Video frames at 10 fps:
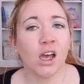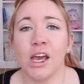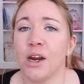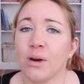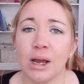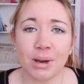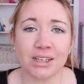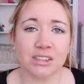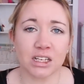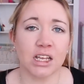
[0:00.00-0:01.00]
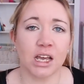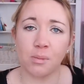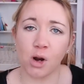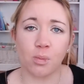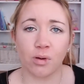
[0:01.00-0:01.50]
Anyway, basically
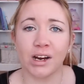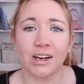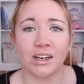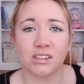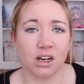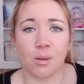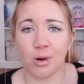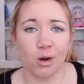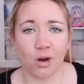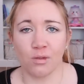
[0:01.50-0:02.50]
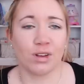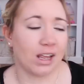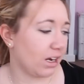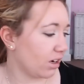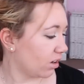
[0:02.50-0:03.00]
I'm not pregnant and I'm not
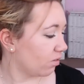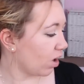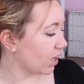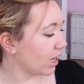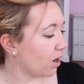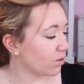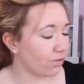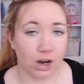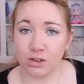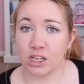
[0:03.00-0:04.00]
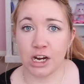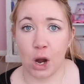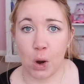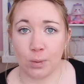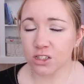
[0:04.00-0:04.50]
ovulating right now as far as I
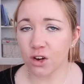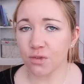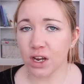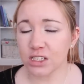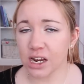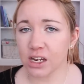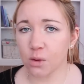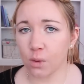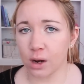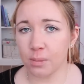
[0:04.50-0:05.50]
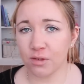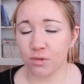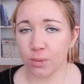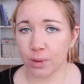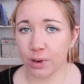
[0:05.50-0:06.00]
know. So far, taking one
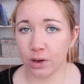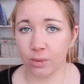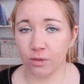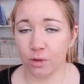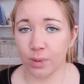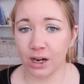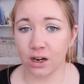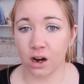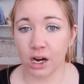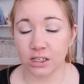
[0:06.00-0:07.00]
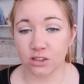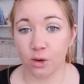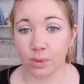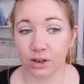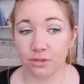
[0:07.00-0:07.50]
metformin pill before bed at night has
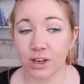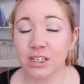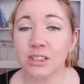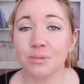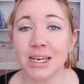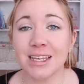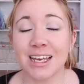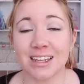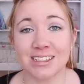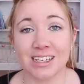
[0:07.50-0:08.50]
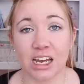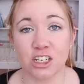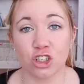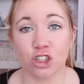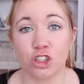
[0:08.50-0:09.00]
not been affecting me. The other day
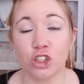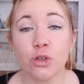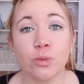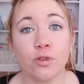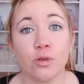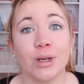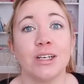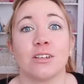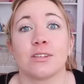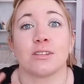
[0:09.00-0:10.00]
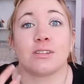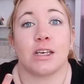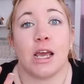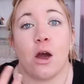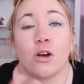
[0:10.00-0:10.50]
I took two before bed just to
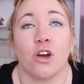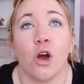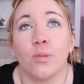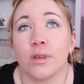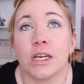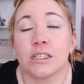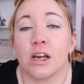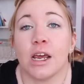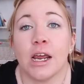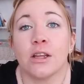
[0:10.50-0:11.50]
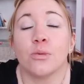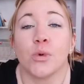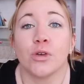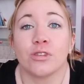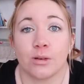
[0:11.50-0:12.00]
see how I'd cope. The next day I had the
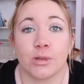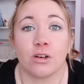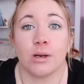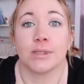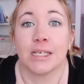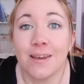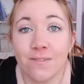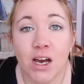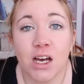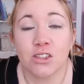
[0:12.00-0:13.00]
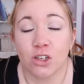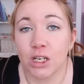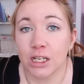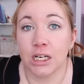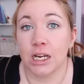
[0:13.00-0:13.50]
worst stomach cramps ever, so
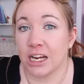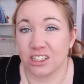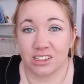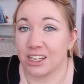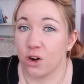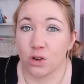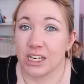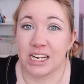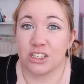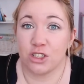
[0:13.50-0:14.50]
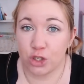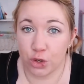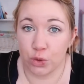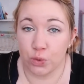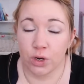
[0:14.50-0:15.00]
clearly I just cannot take
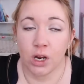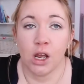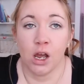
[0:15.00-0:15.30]
two.